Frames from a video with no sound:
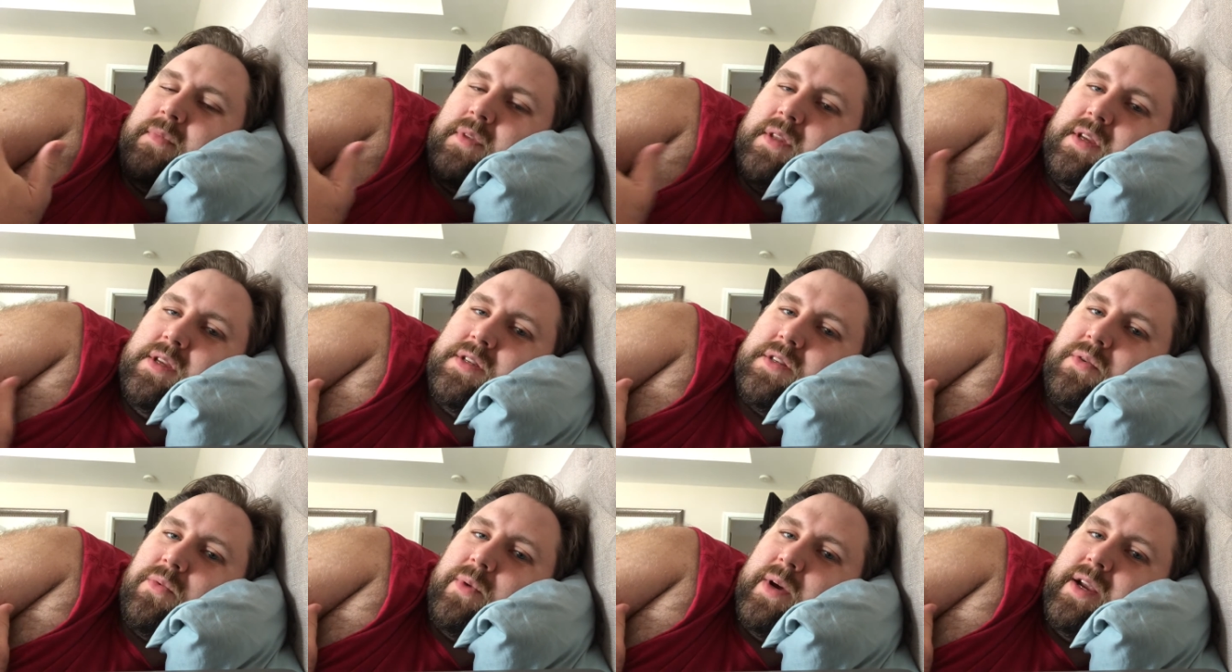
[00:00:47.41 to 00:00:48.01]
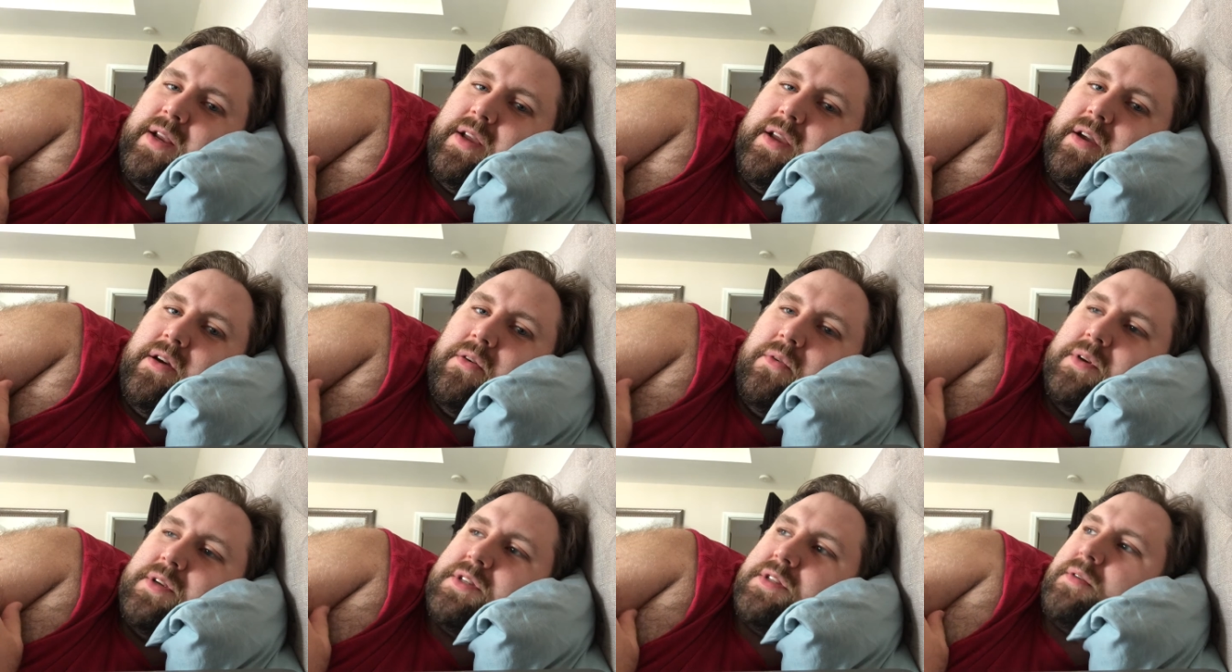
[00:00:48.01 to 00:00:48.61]
is the way to
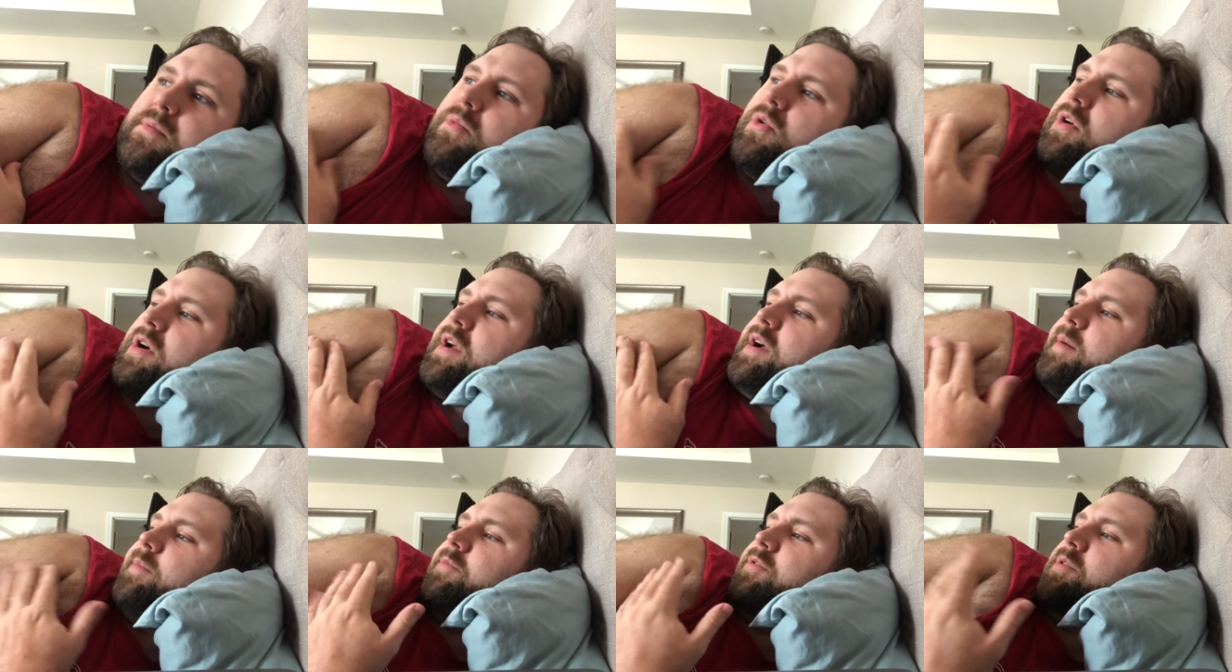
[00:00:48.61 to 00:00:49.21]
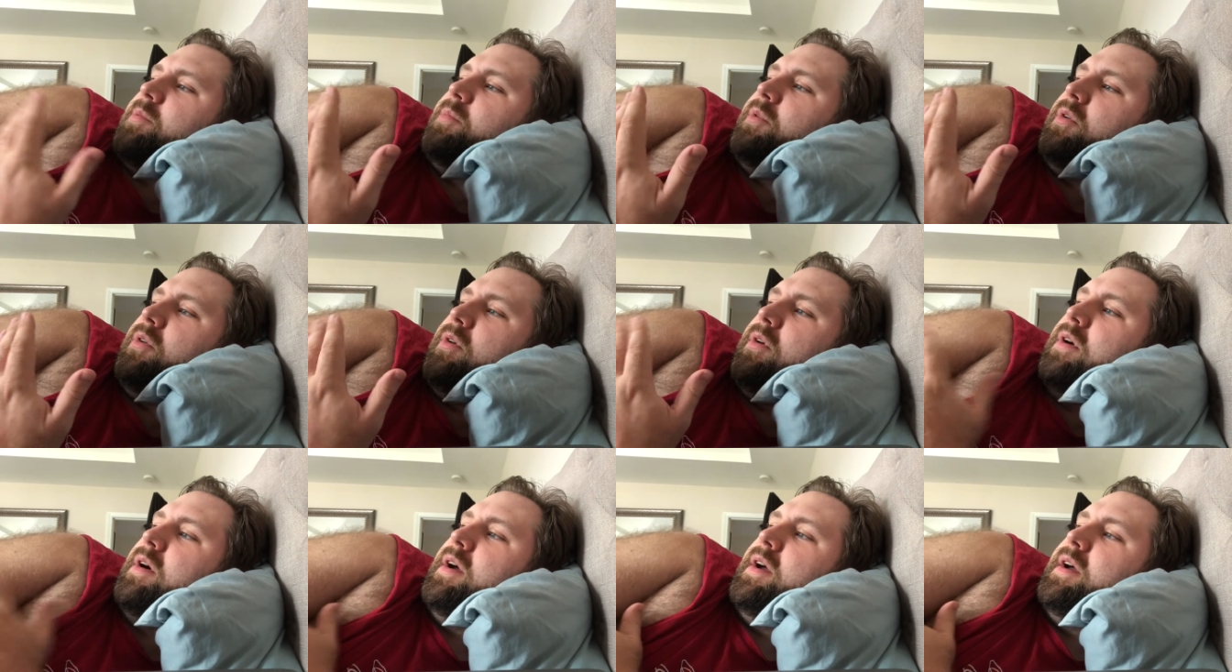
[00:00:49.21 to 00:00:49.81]
go. It's the more
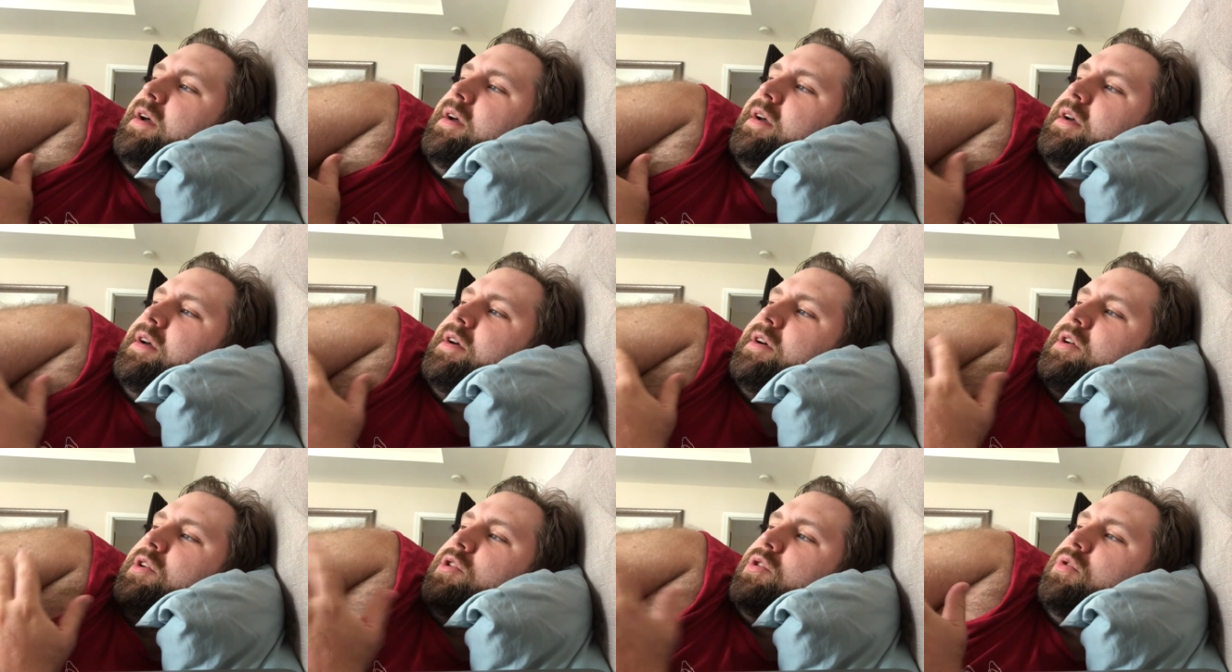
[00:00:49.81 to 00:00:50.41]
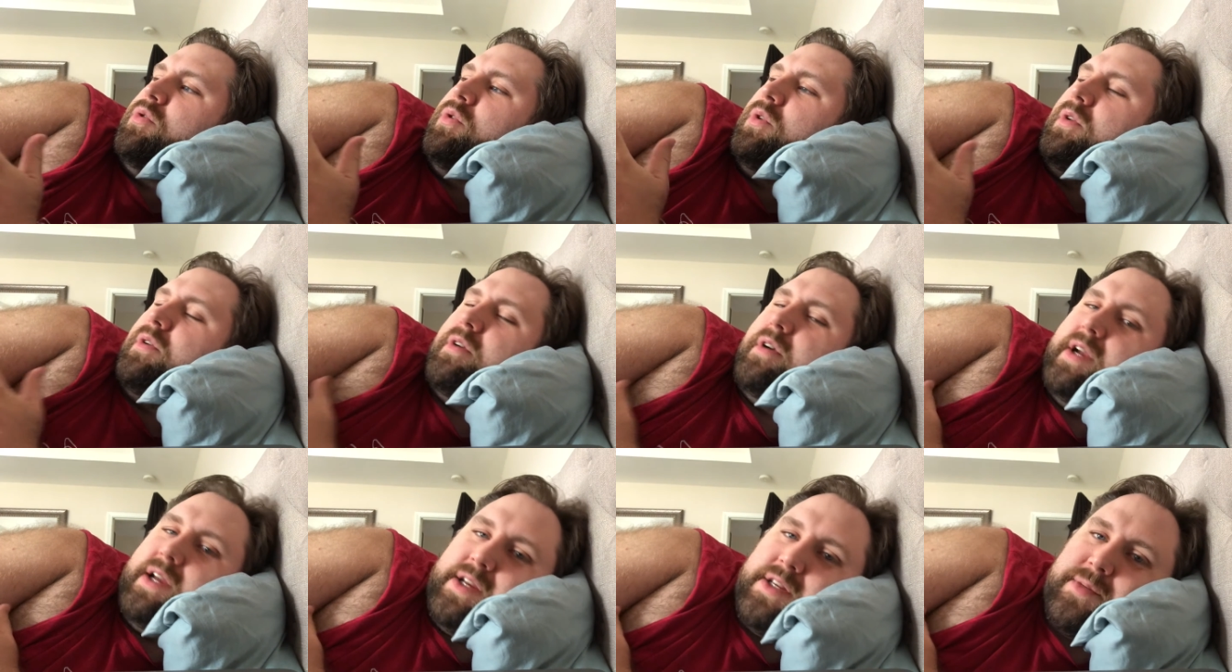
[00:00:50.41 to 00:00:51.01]
comfortable,
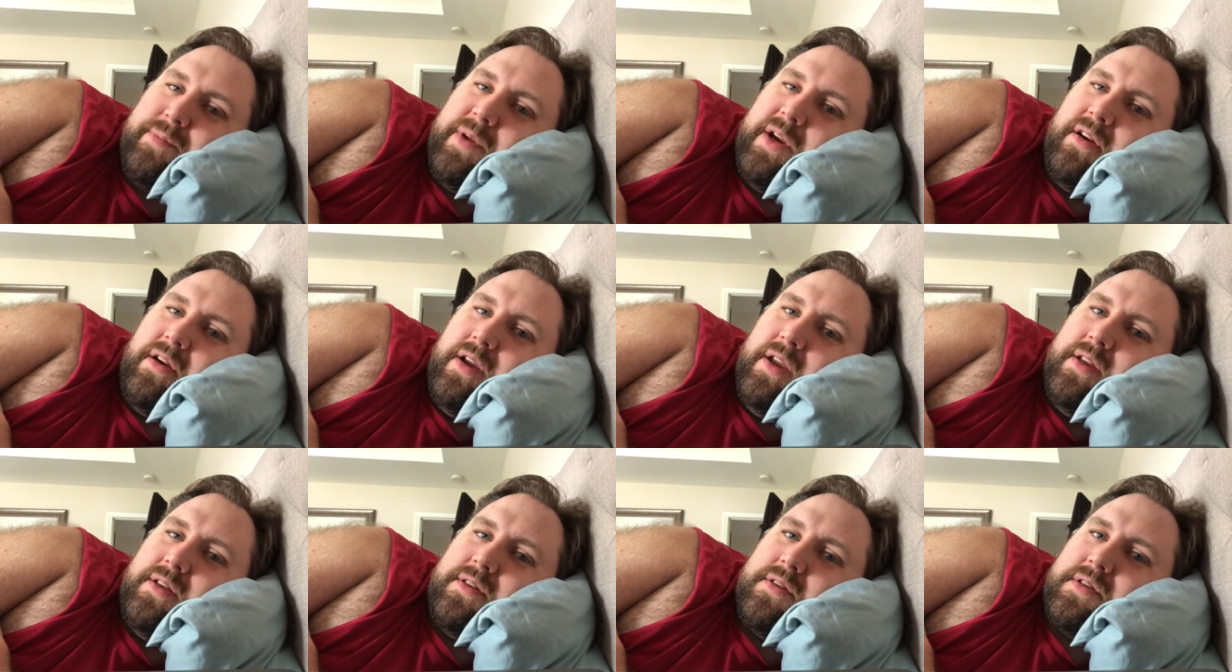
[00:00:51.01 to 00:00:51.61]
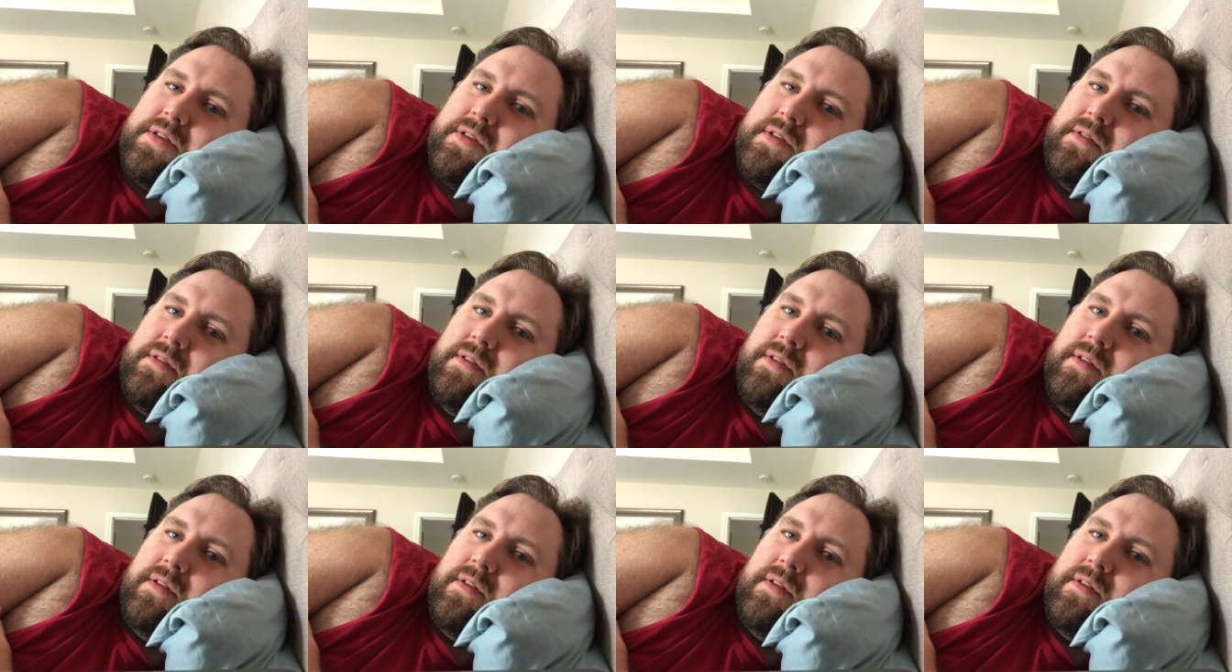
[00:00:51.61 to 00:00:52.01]
cooler experience.